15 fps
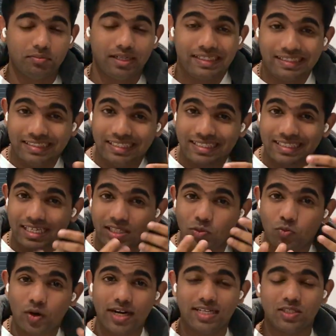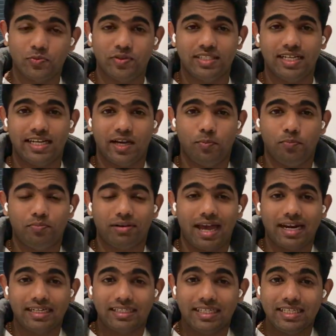but these are the ones which I have
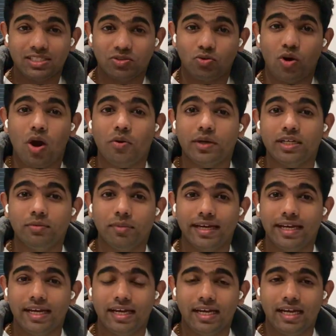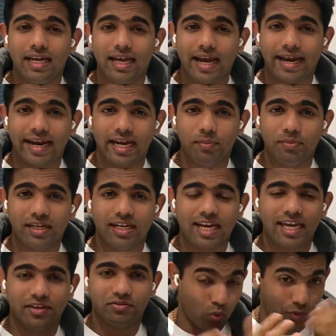practiced throughout in my academic
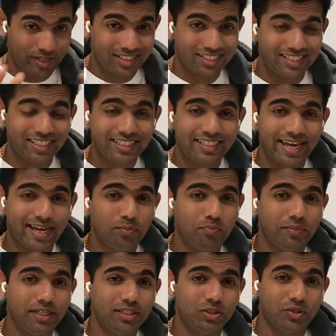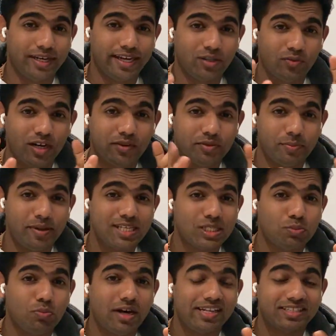life, which did help me to get one of the
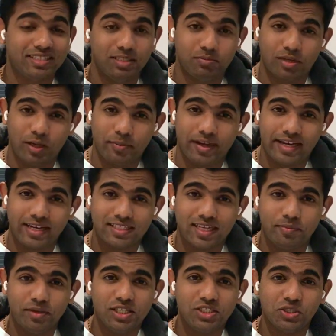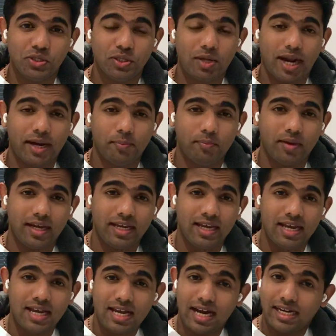best marks in biomech examination in my
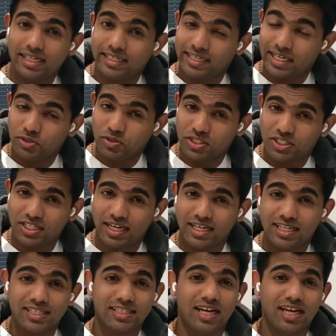undergraduate studies,